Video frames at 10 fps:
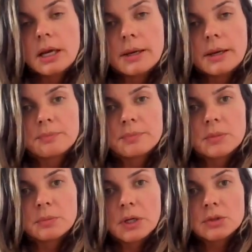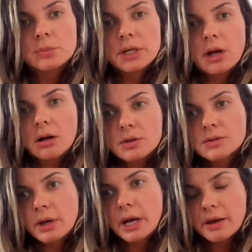But we
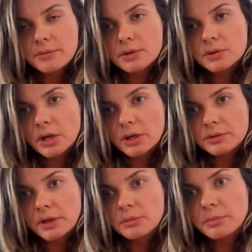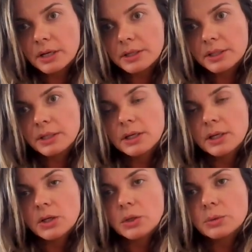also have the notified body
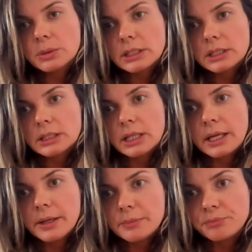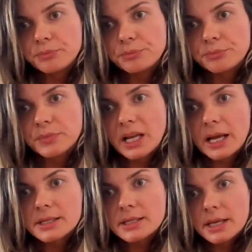who will
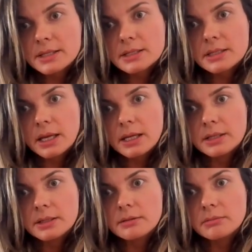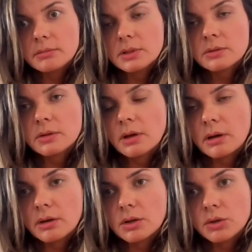assess and
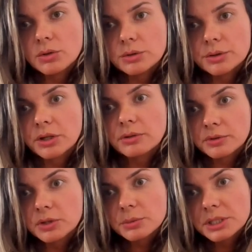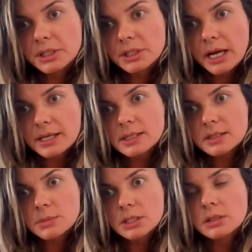your conformity
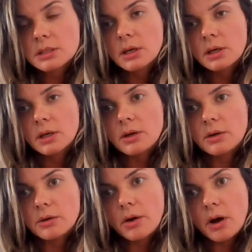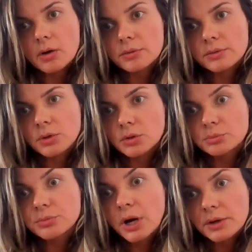assessment of
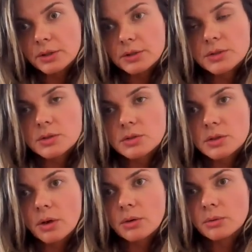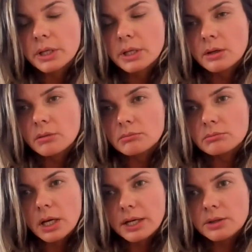your products. So
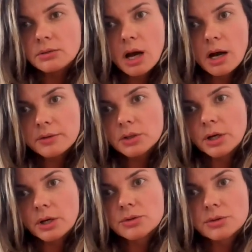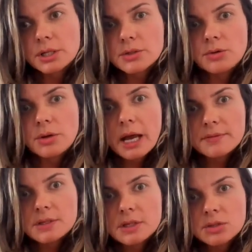in other countries, you
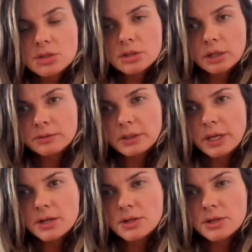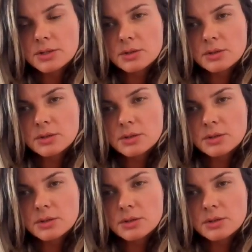have such notifications